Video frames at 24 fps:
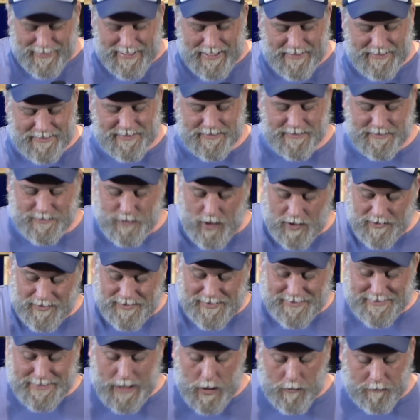and then to knowledge,
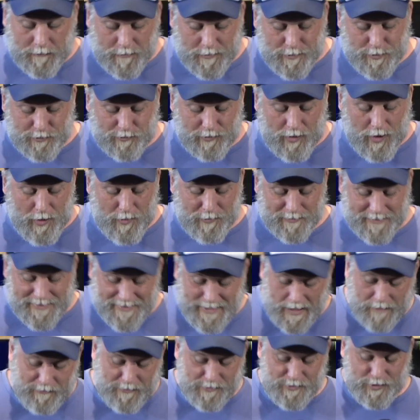self control, to
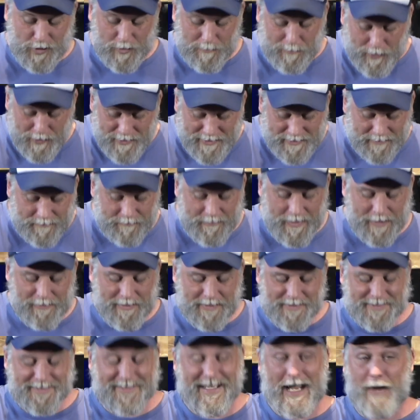self control,
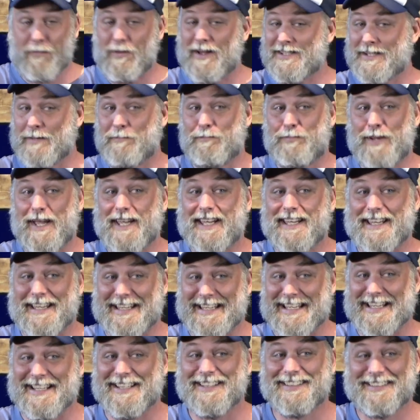perseverance. That one's a
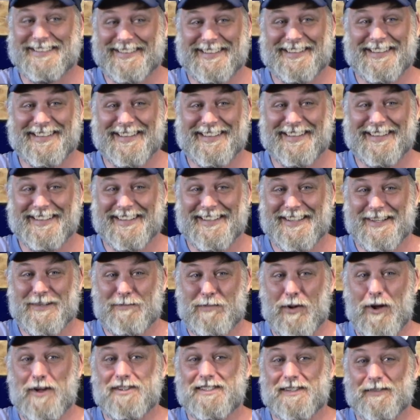biggie.
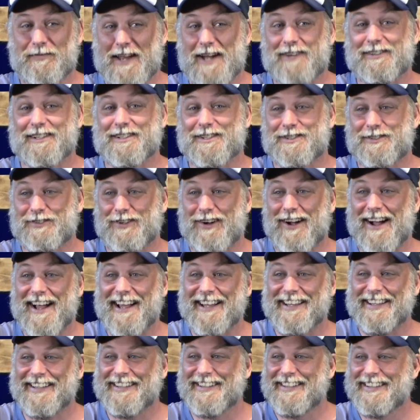Perseverance, right?
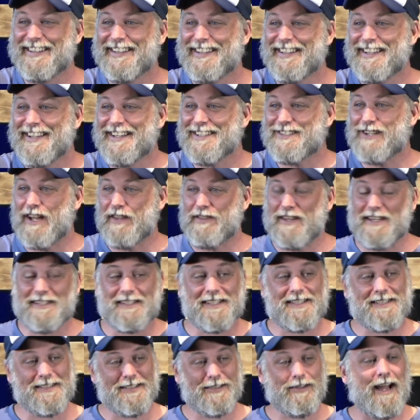So there's
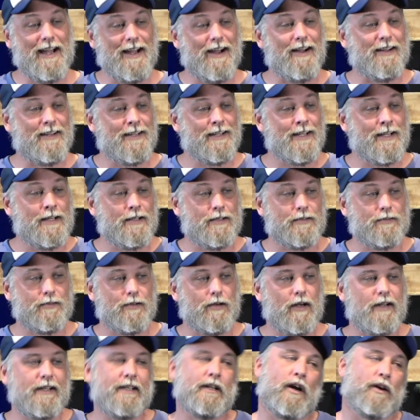this, like,
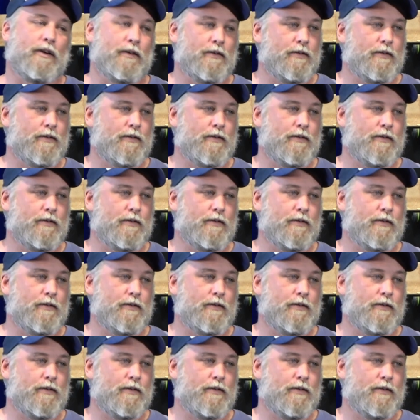you know,